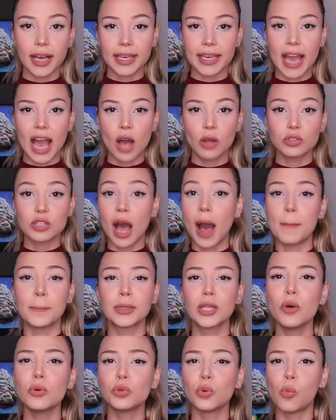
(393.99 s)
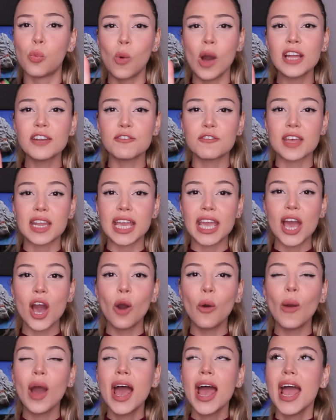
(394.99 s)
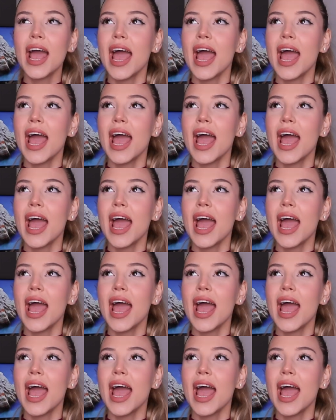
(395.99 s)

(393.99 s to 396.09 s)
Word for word: account, upload one video,